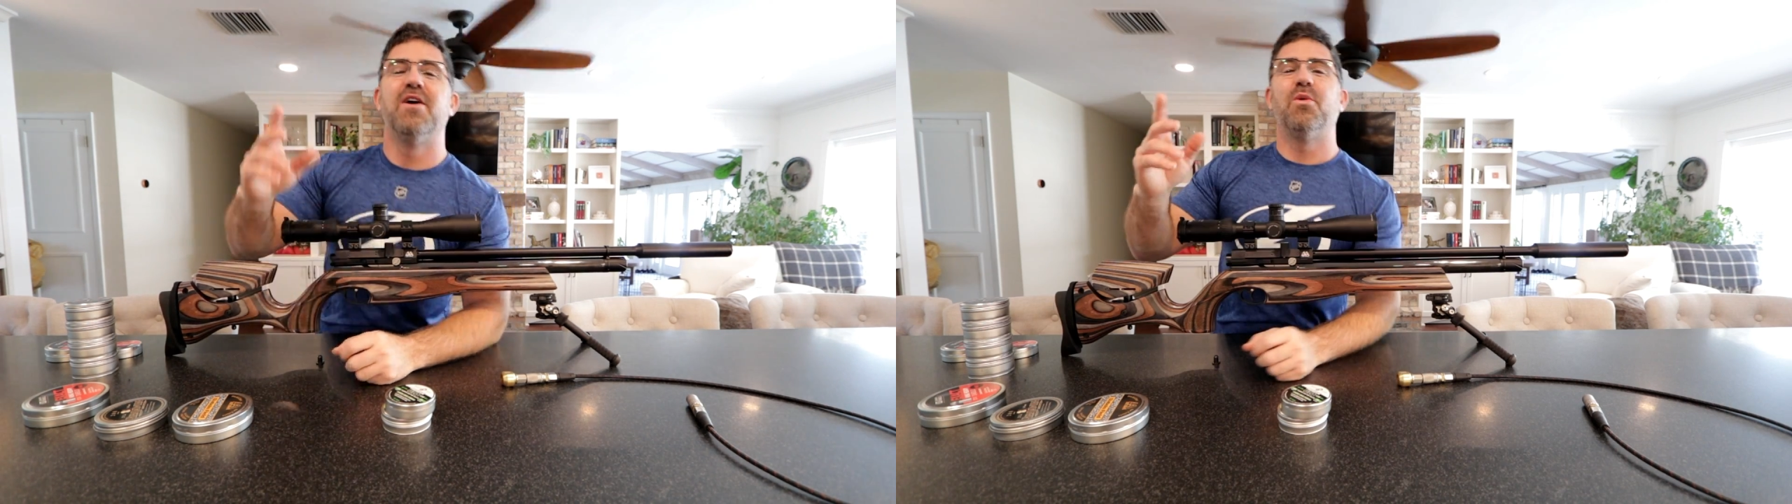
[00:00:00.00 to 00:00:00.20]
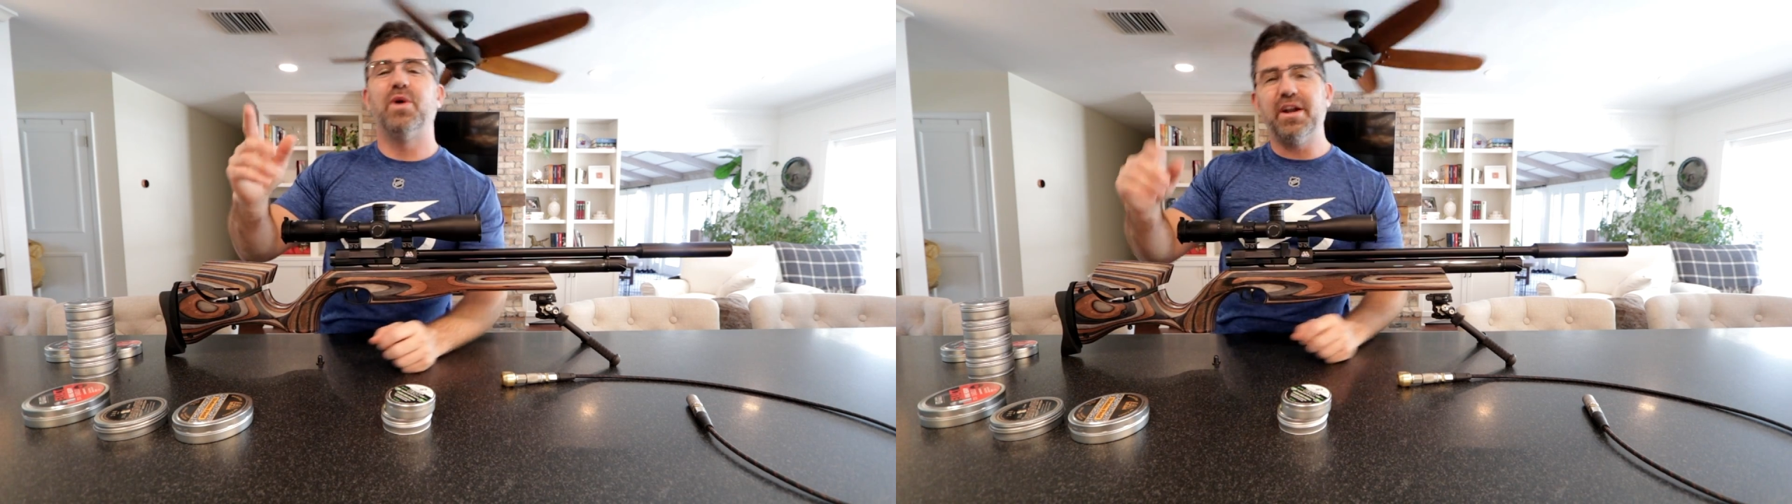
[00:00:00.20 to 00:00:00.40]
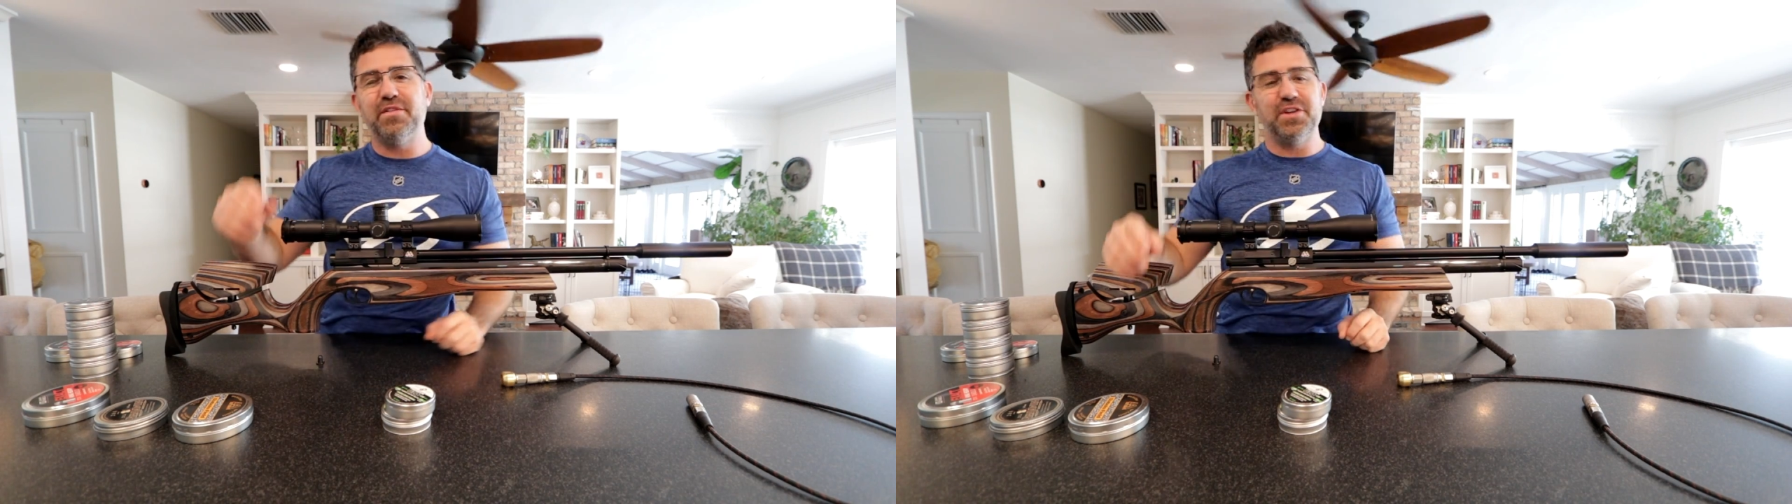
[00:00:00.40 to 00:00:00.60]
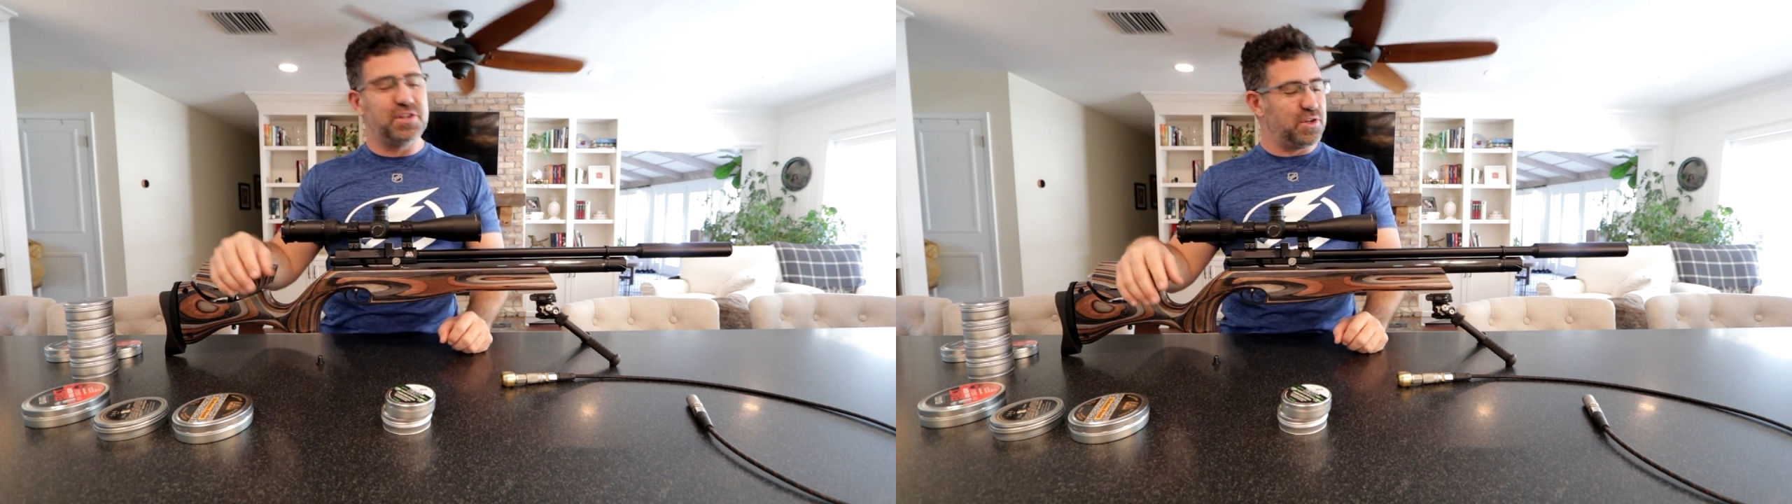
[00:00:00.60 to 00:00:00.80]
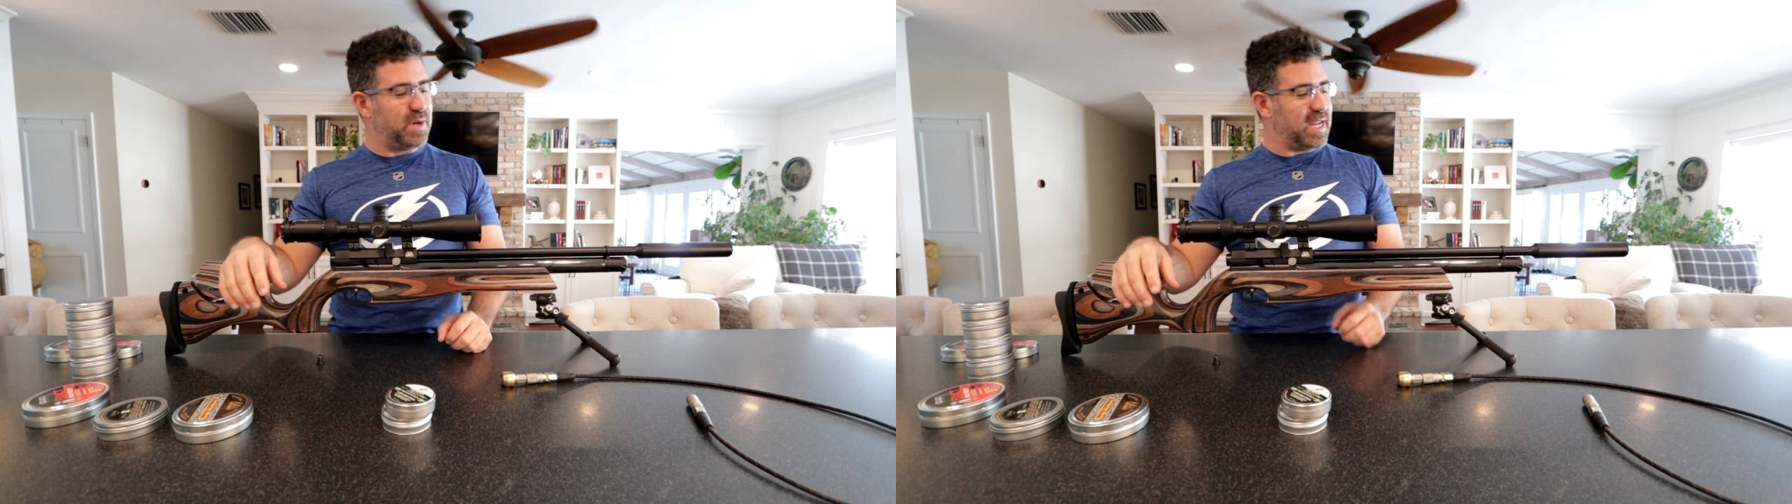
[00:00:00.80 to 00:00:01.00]
whatever you're
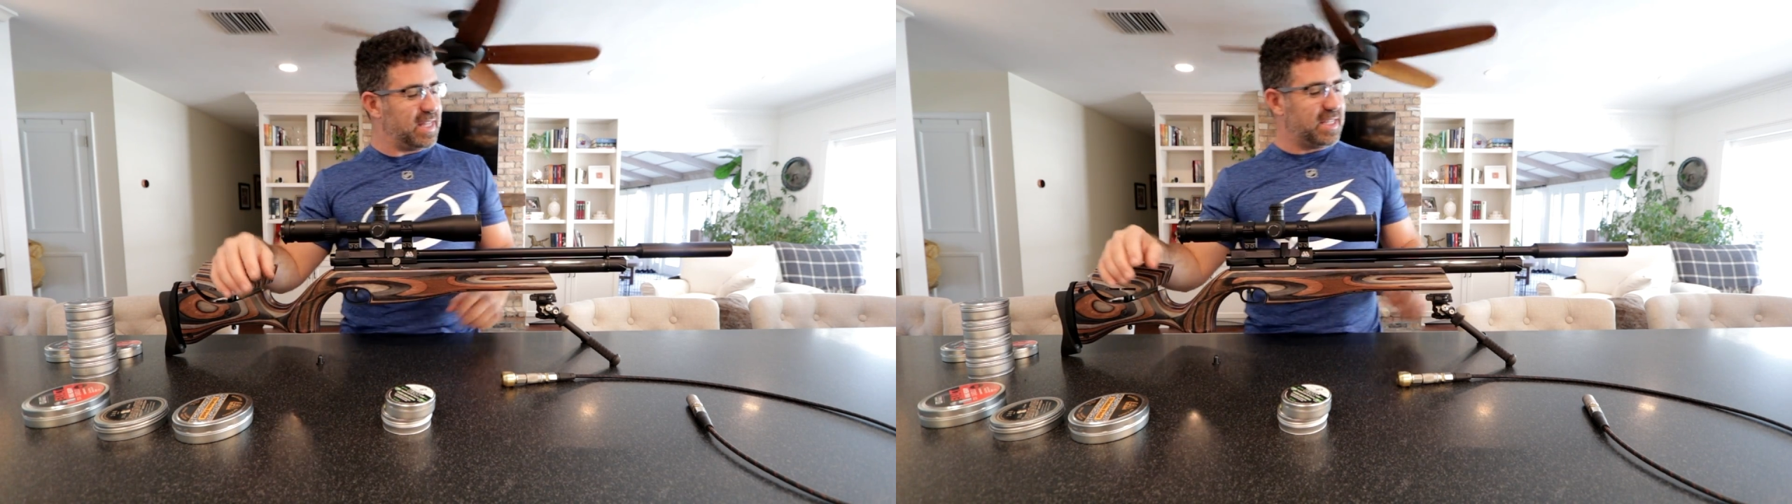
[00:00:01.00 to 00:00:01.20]
doing,